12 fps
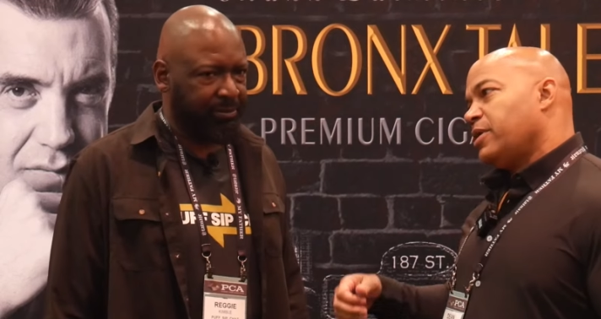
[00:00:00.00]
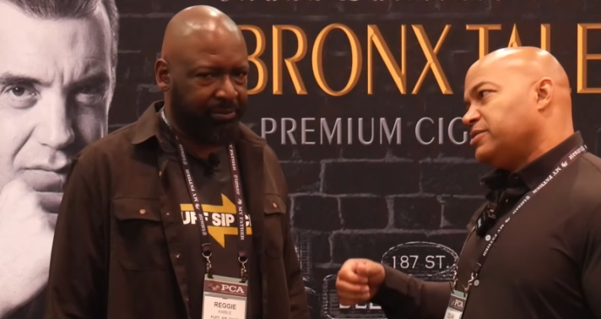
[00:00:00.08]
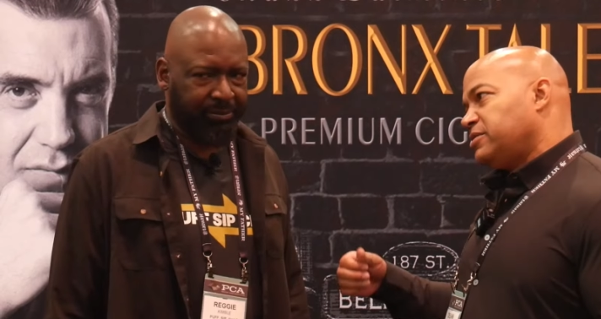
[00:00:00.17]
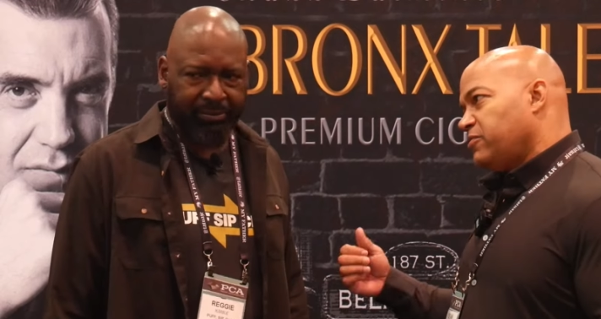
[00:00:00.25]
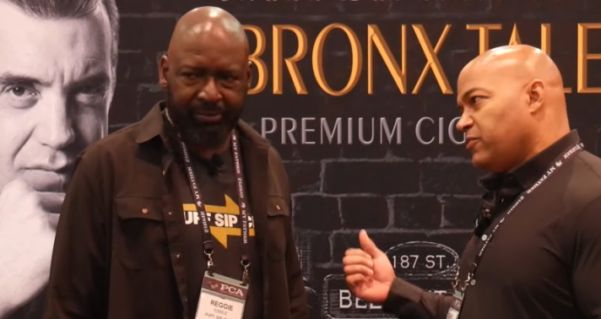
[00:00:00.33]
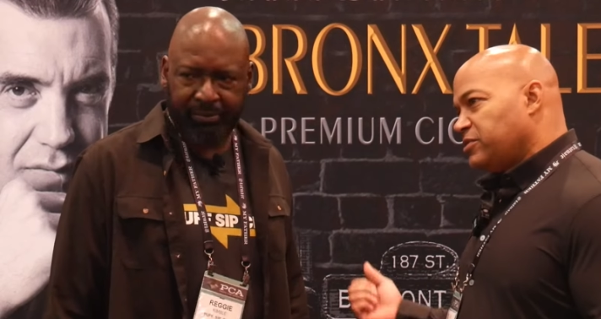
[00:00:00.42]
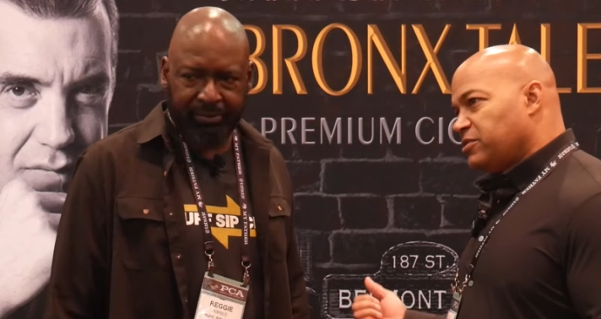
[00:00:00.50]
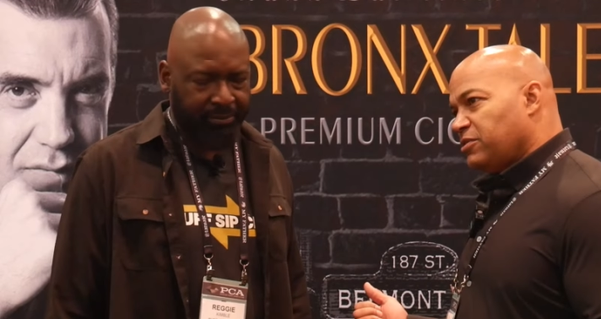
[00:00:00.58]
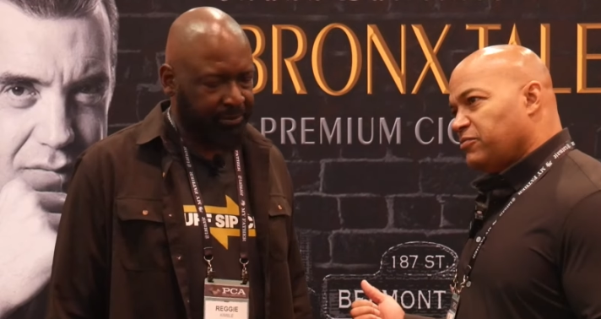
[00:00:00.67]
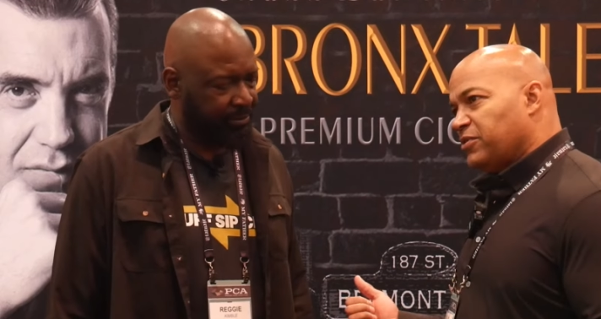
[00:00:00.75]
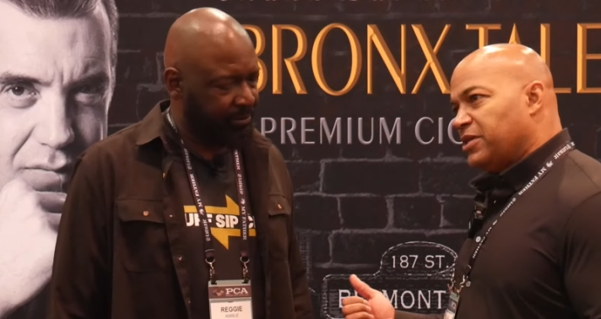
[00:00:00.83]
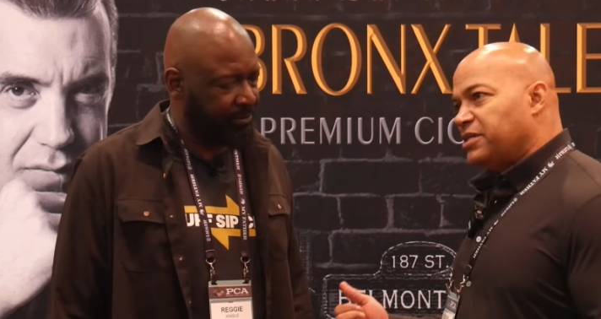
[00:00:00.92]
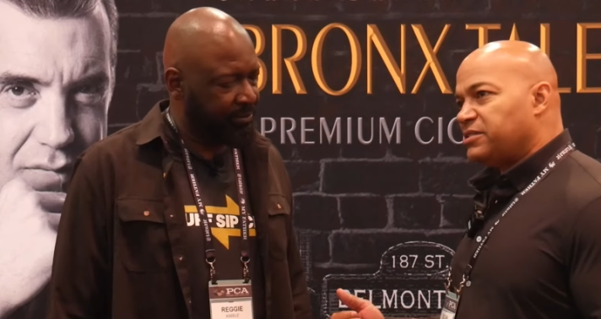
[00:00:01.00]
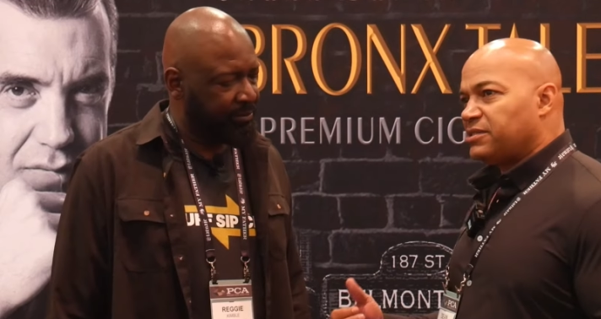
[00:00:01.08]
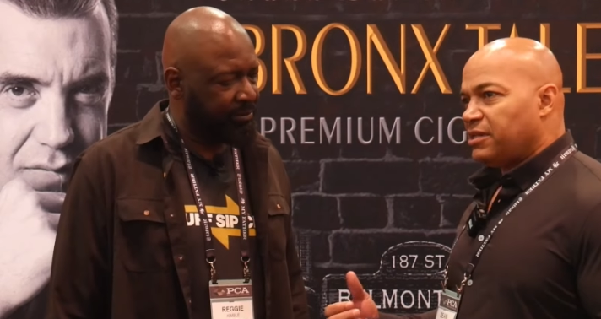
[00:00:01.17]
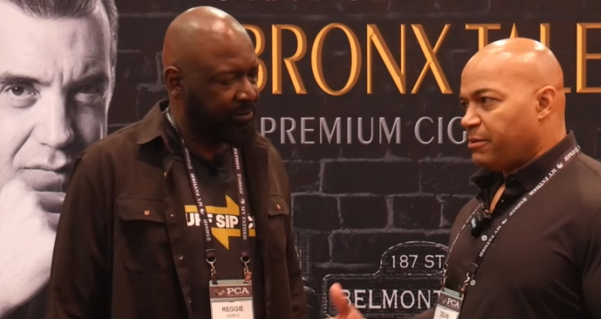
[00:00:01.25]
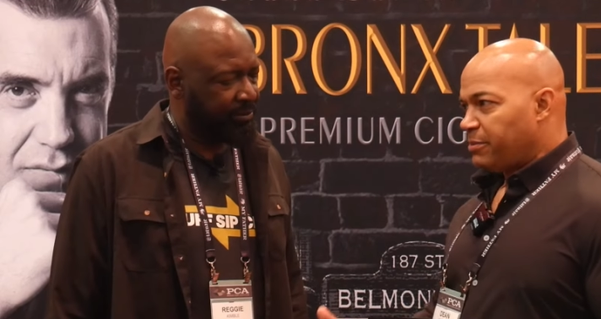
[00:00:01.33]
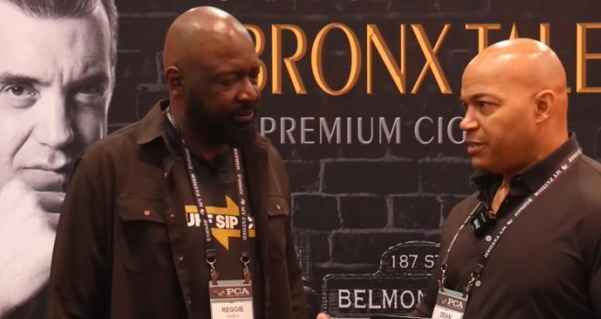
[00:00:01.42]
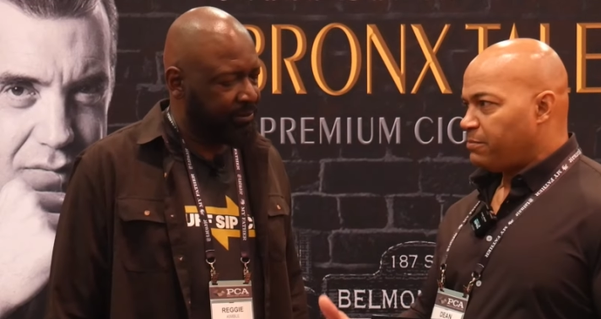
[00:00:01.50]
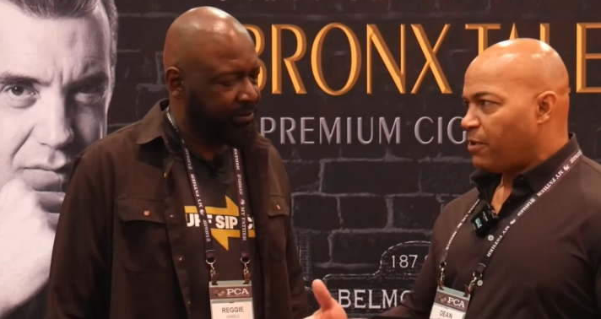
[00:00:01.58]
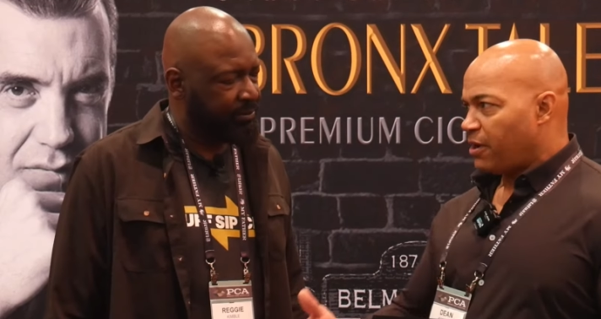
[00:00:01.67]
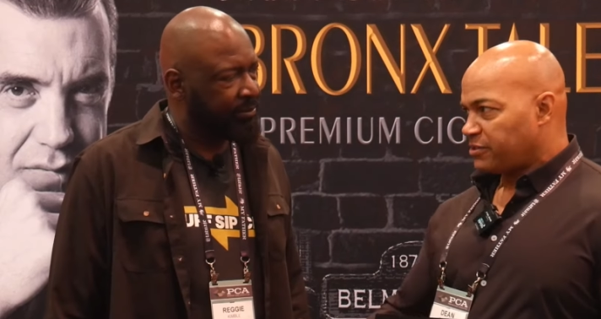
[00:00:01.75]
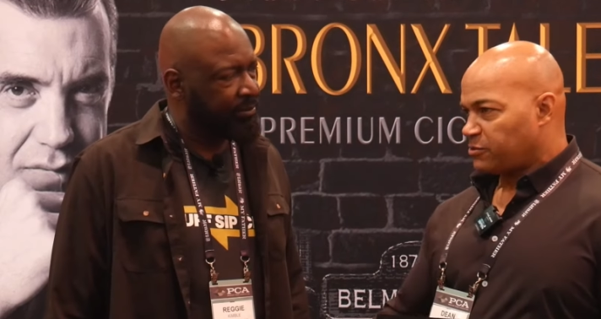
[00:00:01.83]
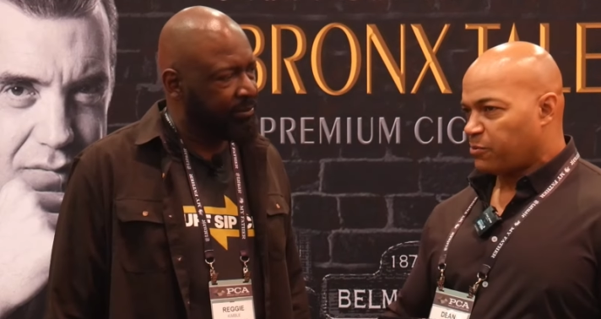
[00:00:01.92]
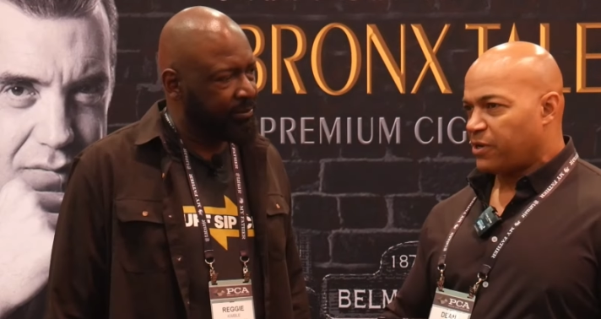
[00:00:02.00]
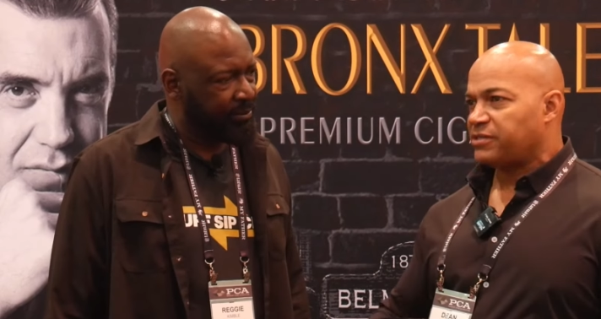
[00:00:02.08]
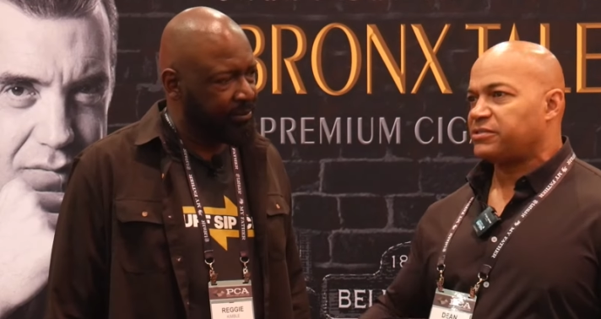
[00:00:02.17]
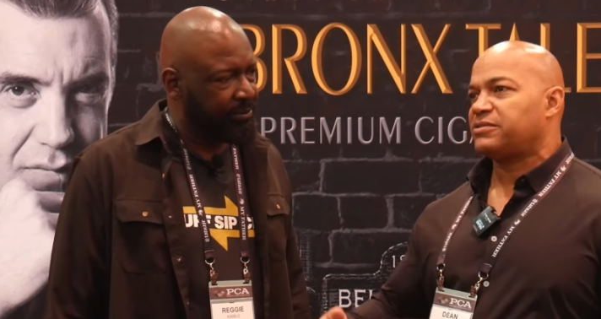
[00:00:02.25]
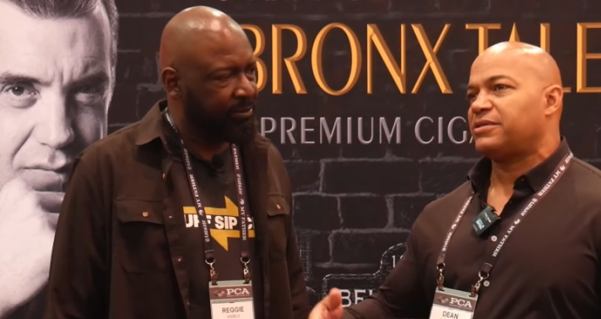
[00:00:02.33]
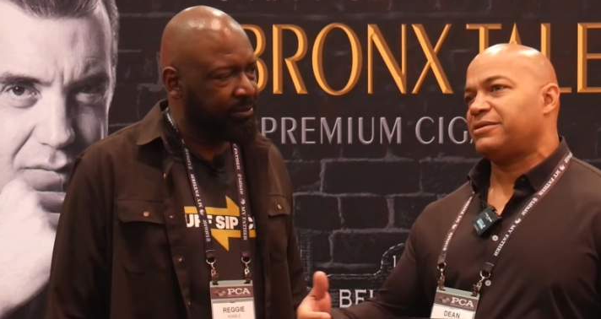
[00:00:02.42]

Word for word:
Speaker 1: whereas the original release limited box press,